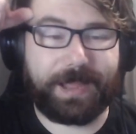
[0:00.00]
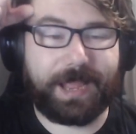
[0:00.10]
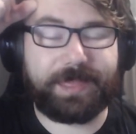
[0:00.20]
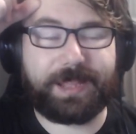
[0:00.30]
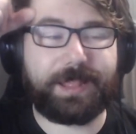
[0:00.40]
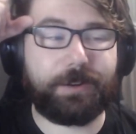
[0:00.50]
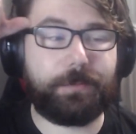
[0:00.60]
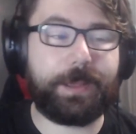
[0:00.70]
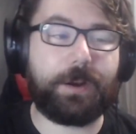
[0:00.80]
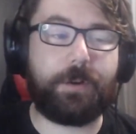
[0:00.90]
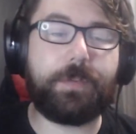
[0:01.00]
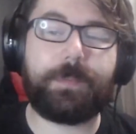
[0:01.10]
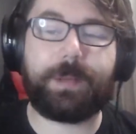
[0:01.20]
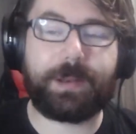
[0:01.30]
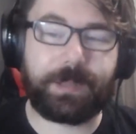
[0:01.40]
I think there will be an
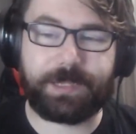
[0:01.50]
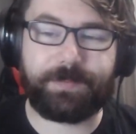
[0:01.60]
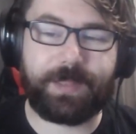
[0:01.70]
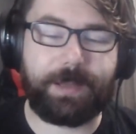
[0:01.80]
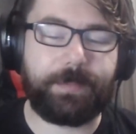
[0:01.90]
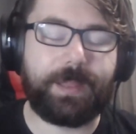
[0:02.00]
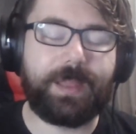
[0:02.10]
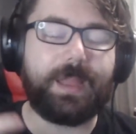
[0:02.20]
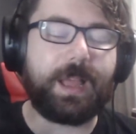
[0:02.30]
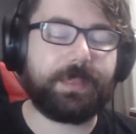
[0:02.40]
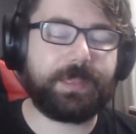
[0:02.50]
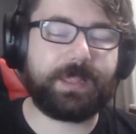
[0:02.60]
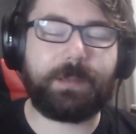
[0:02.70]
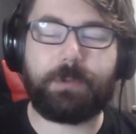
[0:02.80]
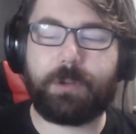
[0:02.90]
overabundance of them. I
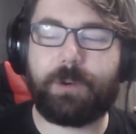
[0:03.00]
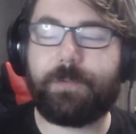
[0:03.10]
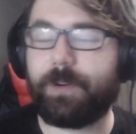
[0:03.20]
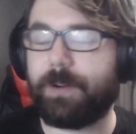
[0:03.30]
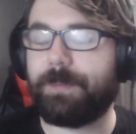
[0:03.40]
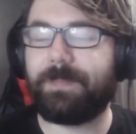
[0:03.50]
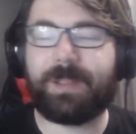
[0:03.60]
think they will go for,